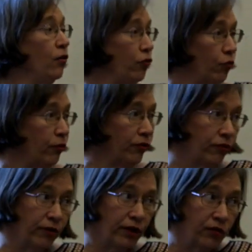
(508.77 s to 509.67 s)
chores
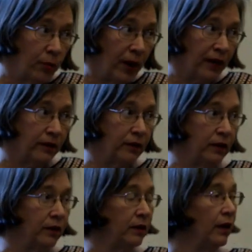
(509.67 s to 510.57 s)
are
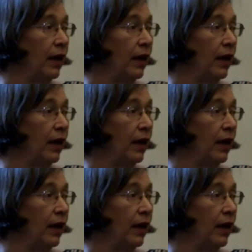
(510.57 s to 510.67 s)
expected,